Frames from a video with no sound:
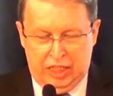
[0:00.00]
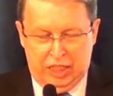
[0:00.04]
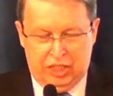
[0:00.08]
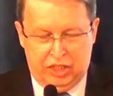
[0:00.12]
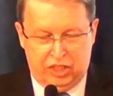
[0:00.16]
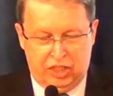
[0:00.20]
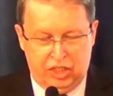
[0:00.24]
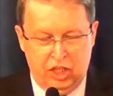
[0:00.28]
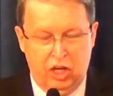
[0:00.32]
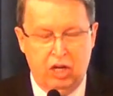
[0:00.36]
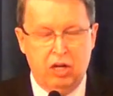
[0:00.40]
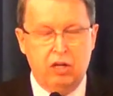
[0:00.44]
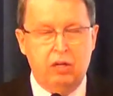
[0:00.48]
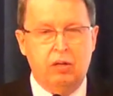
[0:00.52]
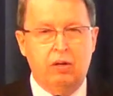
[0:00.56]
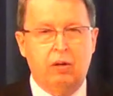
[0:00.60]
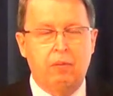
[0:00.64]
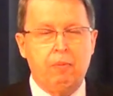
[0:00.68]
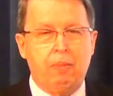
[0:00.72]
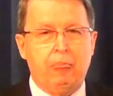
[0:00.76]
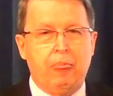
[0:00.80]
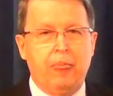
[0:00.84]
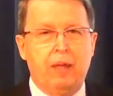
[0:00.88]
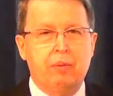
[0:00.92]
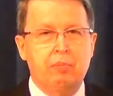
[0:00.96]
So,
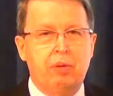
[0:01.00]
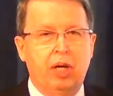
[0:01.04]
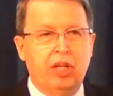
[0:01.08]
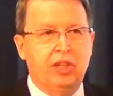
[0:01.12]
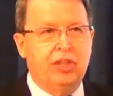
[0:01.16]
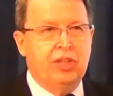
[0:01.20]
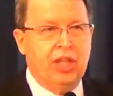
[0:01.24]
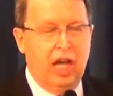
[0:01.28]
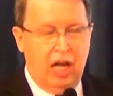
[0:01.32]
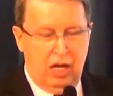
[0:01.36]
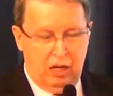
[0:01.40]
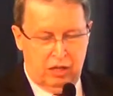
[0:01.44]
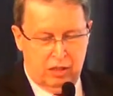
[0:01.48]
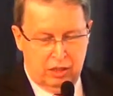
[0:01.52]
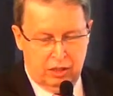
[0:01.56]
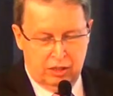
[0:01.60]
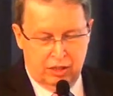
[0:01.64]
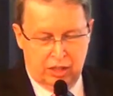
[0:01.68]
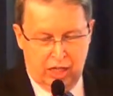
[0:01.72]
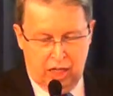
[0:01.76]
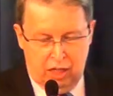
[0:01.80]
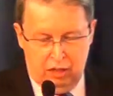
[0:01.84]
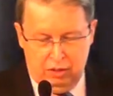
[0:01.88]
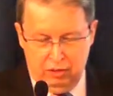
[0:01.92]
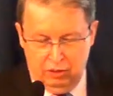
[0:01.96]
but now,
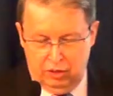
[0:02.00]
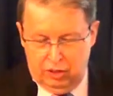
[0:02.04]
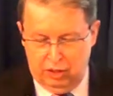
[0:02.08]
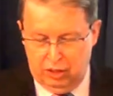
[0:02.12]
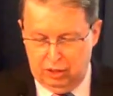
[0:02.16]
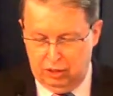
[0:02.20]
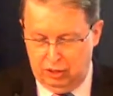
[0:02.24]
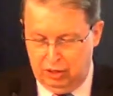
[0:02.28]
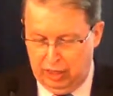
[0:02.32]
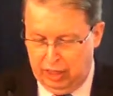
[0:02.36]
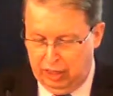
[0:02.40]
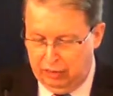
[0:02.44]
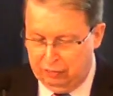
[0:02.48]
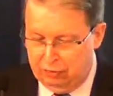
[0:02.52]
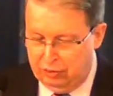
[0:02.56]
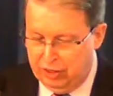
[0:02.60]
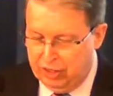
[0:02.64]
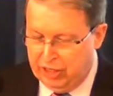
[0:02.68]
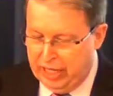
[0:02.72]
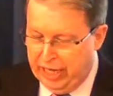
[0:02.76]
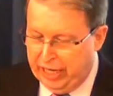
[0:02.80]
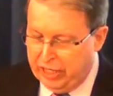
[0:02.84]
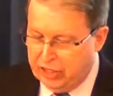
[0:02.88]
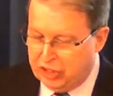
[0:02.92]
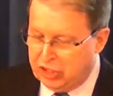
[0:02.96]
now the, every
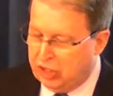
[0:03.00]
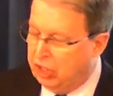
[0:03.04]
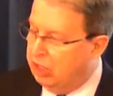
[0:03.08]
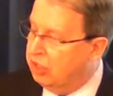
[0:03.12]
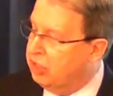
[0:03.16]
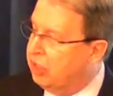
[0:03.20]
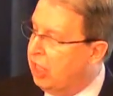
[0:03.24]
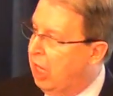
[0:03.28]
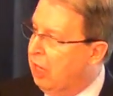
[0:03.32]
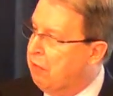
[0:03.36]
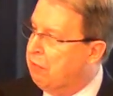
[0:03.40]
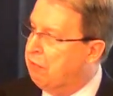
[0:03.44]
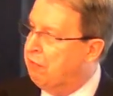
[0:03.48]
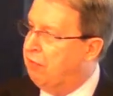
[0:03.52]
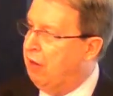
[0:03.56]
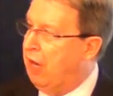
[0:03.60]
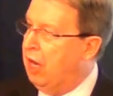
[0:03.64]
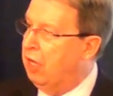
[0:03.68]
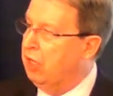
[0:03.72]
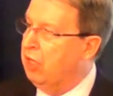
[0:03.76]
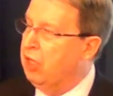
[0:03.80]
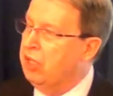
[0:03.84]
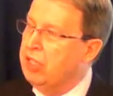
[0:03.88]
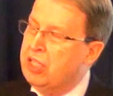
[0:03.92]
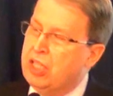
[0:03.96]
nations have
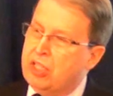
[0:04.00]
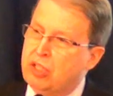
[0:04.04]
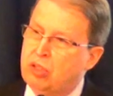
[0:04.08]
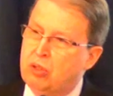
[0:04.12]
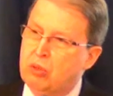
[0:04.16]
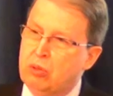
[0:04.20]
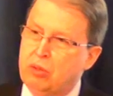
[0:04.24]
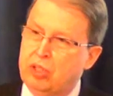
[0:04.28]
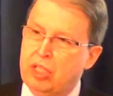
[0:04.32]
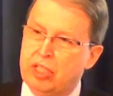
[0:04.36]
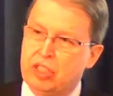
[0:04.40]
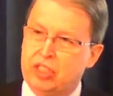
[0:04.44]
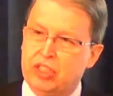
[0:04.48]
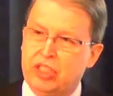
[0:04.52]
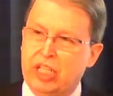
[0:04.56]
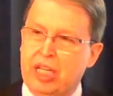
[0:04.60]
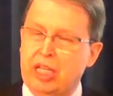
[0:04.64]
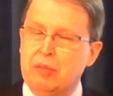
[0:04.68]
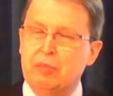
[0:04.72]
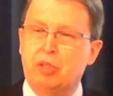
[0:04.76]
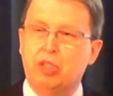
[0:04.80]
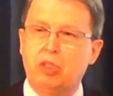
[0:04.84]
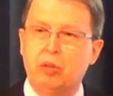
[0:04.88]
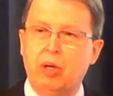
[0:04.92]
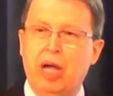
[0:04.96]
fallen into the
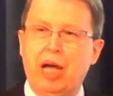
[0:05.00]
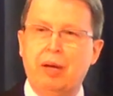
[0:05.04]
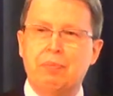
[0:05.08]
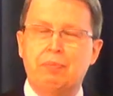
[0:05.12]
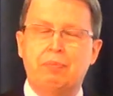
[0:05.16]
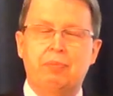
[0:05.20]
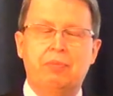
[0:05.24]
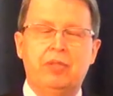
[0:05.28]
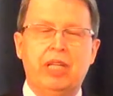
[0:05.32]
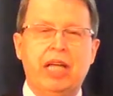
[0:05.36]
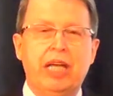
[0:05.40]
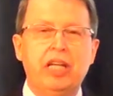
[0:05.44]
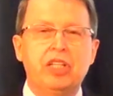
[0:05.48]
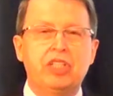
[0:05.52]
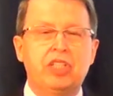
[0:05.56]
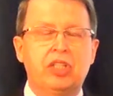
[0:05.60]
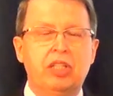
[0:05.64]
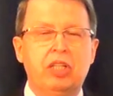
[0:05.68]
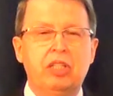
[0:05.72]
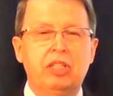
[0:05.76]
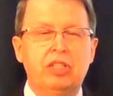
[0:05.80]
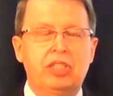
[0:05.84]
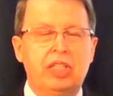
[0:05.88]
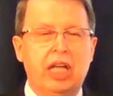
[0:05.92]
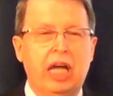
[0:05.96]
same trap.
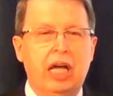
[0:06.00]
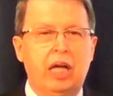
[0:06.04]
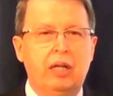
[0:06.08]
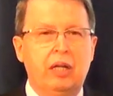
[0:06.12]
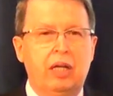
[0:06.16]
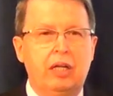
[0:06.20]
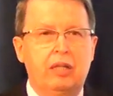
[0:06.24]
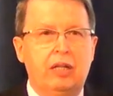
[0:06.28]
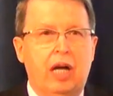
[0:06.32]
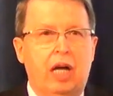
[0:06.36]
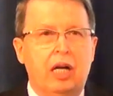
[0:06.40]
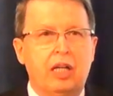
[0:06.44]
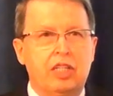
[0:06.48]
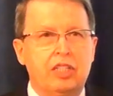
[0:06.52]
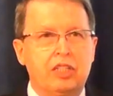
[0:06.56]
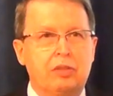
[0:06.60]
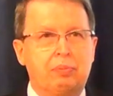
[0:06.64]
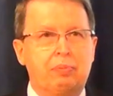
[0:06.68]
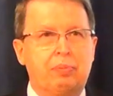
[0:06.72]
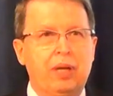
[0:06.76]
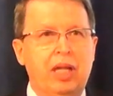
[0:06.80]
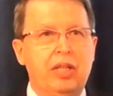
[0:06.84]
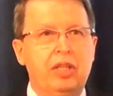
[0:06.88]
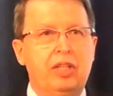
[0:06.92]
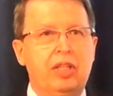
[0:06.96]
Nations are
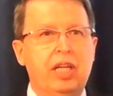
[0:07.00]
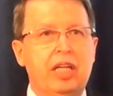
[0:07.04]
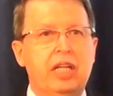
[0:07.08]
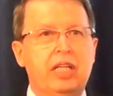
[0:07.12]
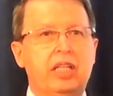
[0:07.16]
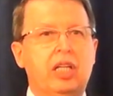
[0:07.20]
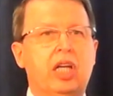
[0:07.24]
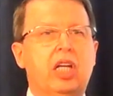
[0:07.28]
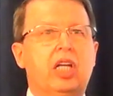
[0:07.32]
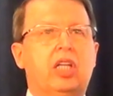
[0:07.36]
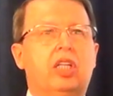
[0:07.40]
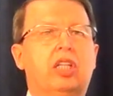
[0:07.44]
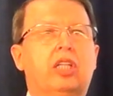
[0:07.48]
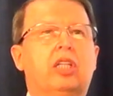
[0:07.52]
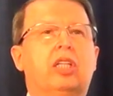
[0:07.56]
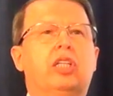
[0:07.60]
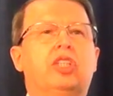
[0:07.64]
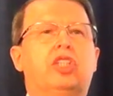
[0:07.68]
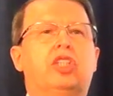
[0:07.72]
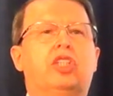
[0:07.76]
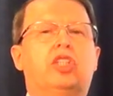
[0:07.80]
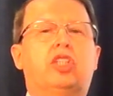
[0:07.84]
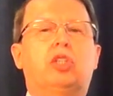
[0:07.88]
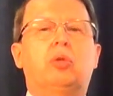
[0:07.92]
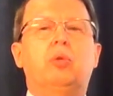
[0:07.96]
spending
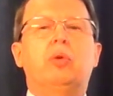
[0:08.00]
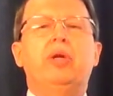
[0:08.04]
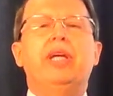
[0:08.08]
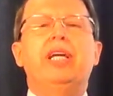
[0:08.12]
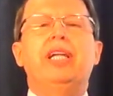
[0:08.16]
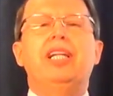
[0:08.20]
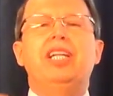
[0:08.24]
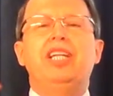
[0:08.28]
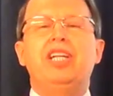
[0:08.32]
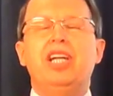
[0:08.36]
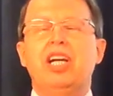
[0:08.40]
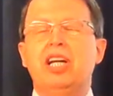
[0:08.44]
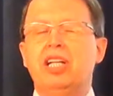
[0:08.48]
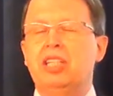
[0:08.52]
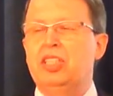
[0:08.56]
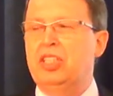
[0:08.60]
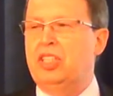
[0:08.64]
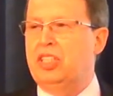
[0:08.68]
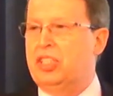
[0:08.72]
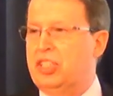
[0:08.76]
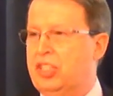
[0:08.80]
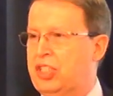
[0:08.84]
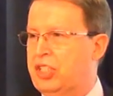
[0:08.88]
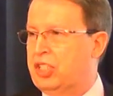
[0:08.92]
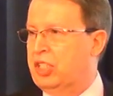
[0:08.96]

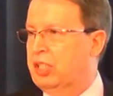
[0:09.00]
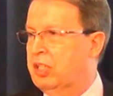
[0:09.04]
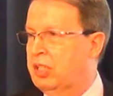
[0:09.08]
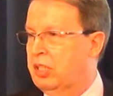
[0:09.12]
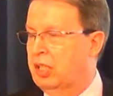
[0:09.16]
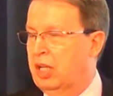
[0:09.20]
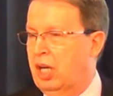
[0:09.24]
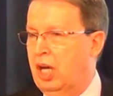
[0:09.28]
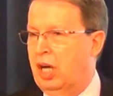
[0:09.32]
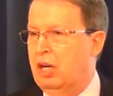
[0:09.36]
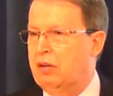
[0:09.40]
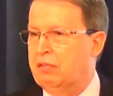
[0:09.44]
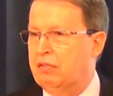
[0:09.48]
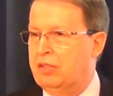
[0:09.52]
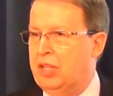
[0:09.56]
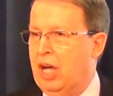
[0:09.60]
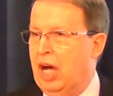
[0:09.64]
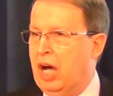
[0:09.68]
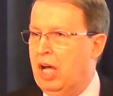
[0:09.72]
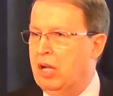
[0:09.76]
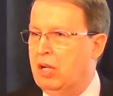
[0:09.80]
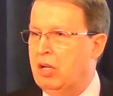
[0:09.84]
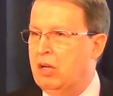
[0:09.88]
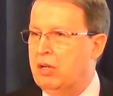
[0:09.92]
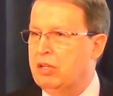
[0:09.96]
trillions of
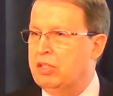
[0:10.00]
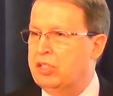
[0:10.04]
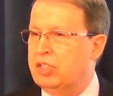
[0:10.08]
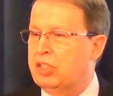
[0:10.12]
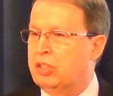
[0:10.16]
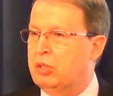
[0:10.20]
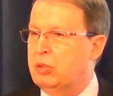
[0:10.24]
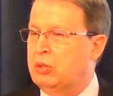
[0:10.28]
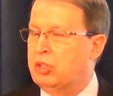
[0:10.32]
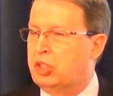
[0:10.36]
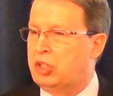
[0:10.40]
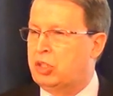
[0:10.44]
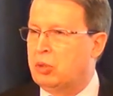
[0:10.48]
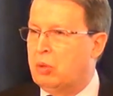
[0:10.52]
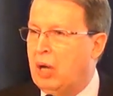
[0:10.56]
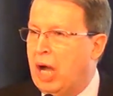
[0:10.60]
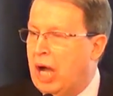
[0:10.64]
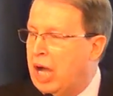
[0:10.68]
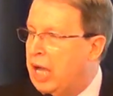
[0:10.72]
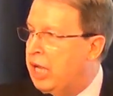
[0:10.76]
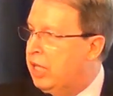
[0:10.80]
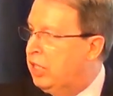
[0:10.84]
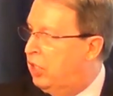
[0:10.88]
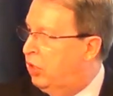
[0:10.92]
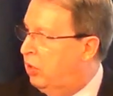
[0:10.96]
dollars to
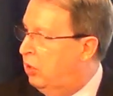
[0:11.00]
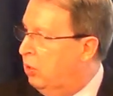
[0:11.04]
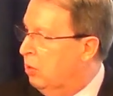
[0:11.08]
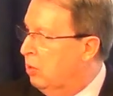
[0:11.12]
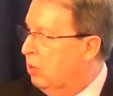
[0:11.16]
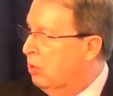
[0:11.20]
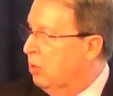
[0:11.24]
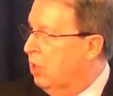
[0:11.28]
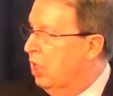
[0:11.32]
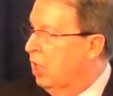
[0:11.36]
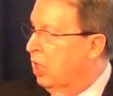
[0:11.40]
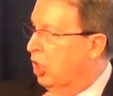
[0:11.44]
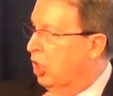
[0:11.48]
try to